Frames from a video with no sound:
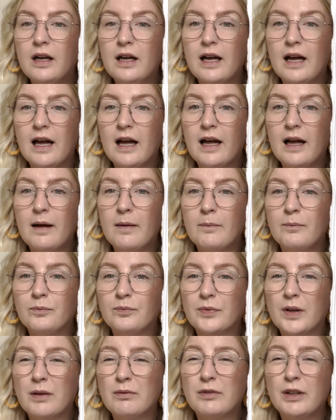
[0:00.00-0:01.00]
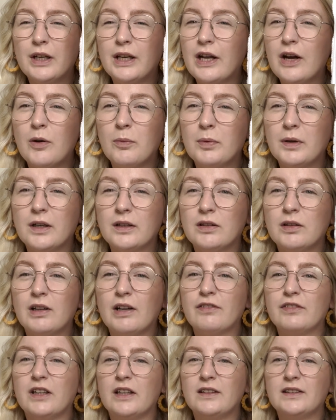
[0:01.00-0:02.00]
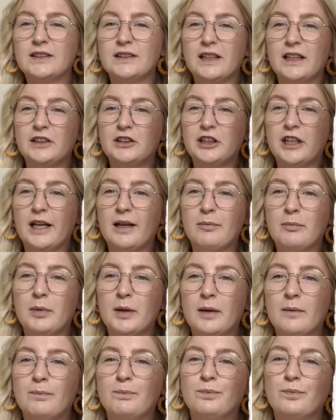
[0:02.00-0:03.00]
I'm really hoping I don't have to unstitch it, but